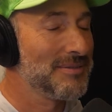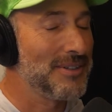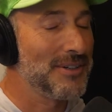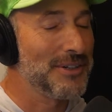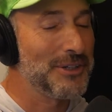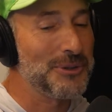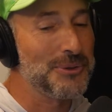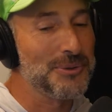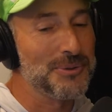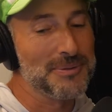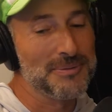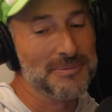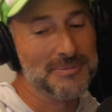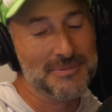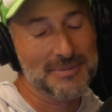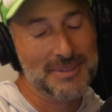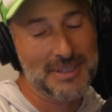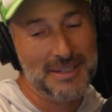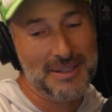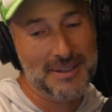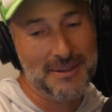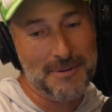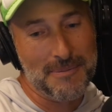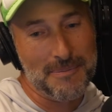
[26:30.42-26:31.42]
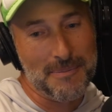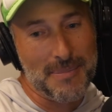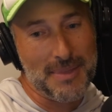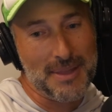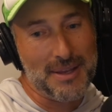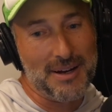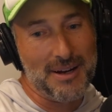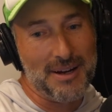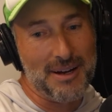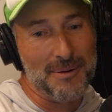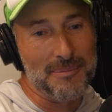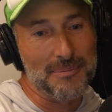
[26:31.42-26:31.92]
Very cool.
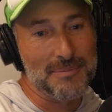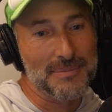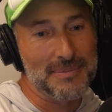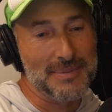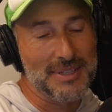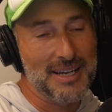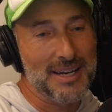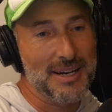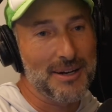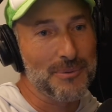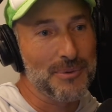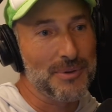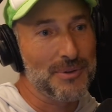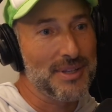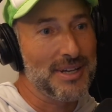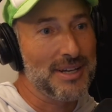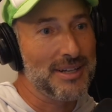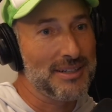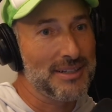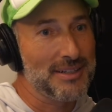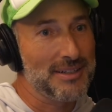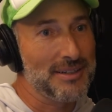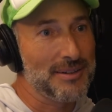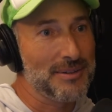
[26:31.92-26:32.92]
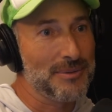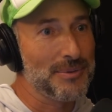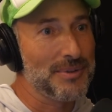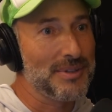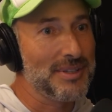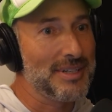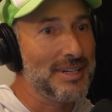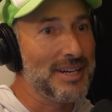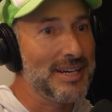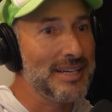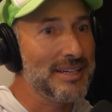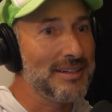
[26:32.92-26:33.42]
Yeah, with that, with
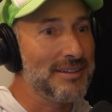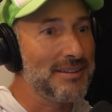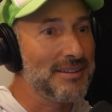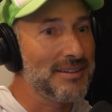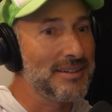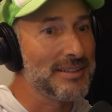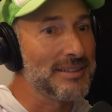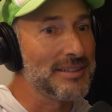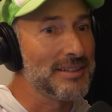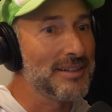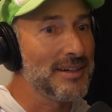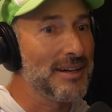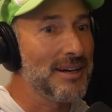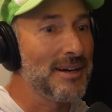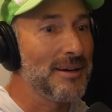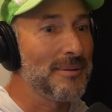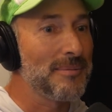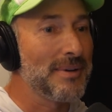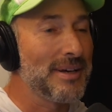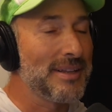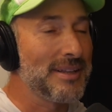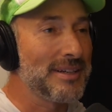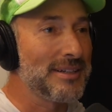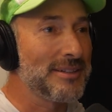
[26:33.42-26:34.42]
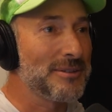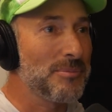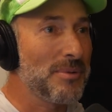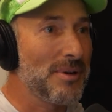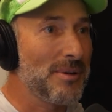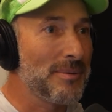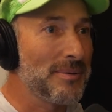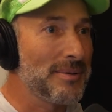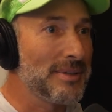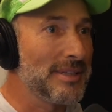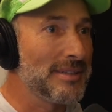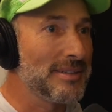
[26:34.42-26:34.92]
the NICA thing, I think it's
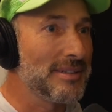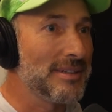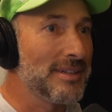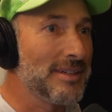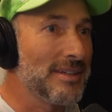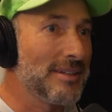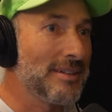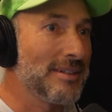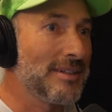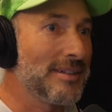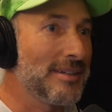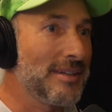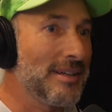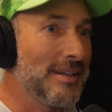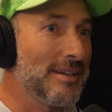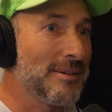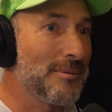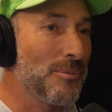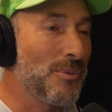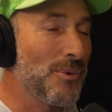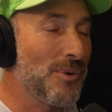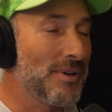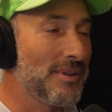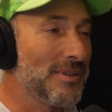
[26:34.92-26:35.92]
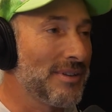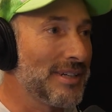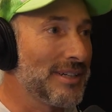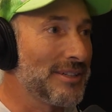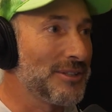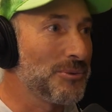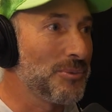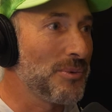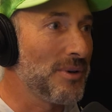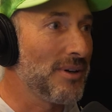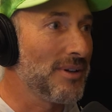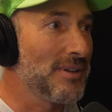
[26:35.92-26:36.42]
probably an important thing
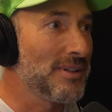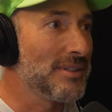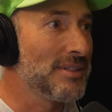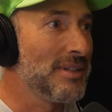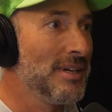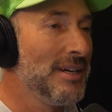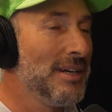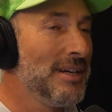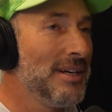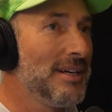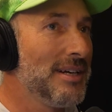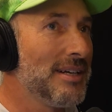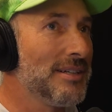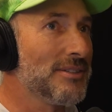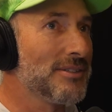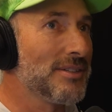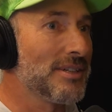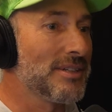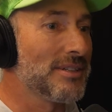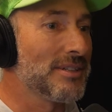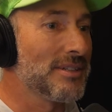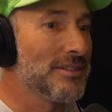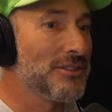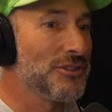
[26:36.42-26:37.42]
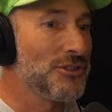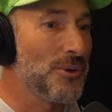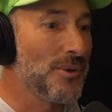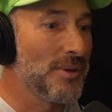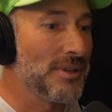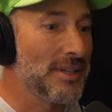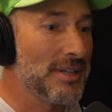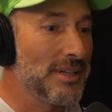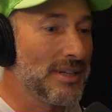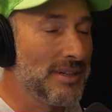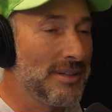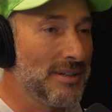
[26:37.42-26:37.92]
as well, is
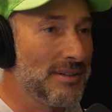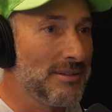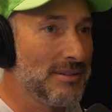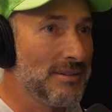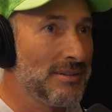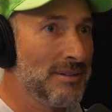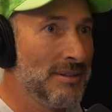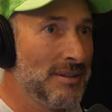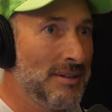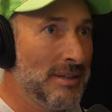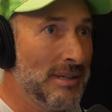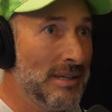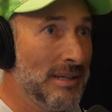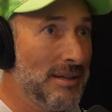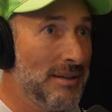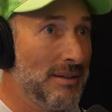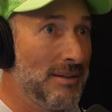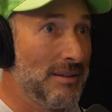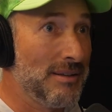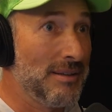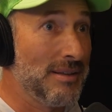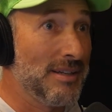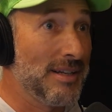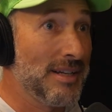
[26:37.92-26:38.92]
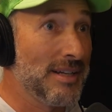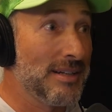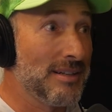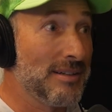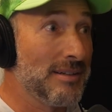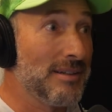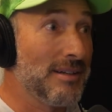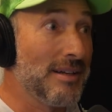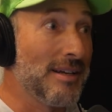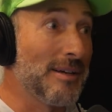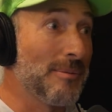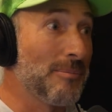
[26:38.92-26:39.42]
showing the kids that
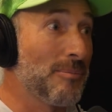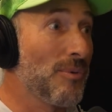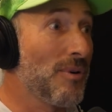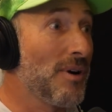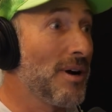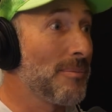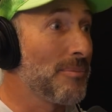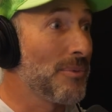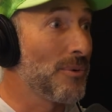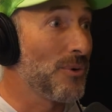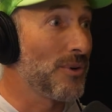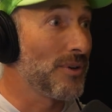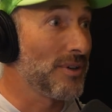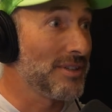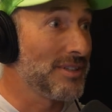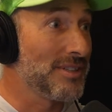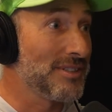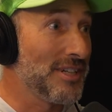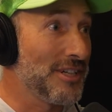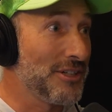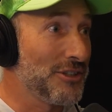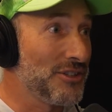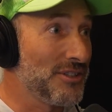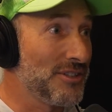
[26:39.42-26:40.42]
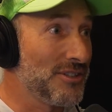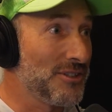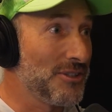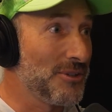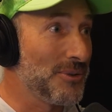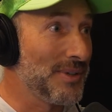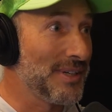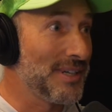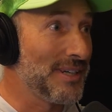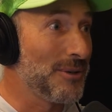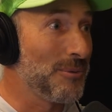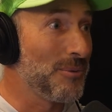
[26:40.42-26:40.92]
a proper organization is
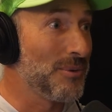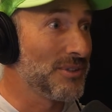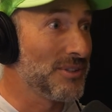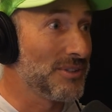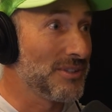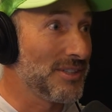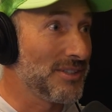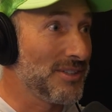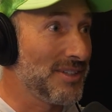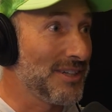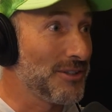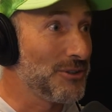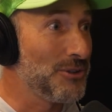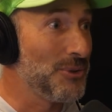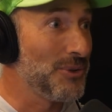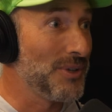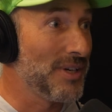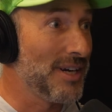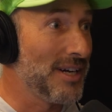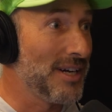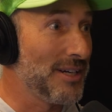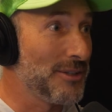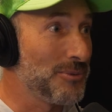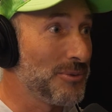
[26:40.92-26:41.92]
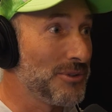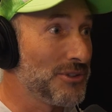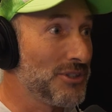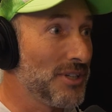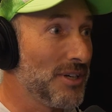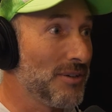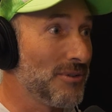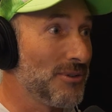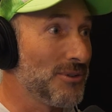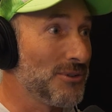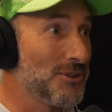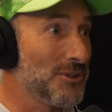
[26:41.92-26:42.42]
doing it. It wasn't just like two guys with
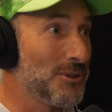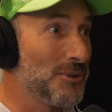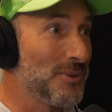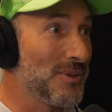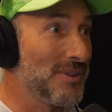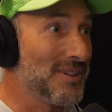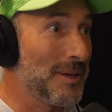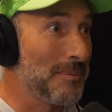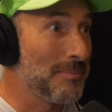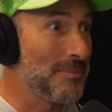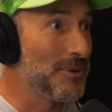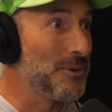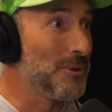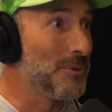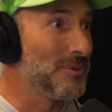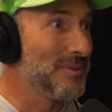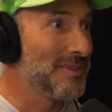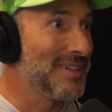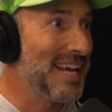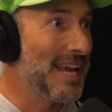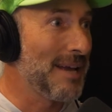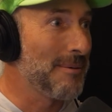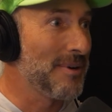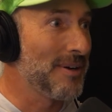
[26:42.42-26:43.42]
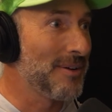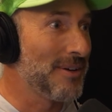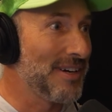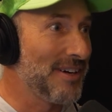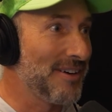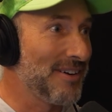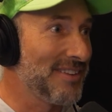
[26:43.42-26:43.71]
shovels who came out here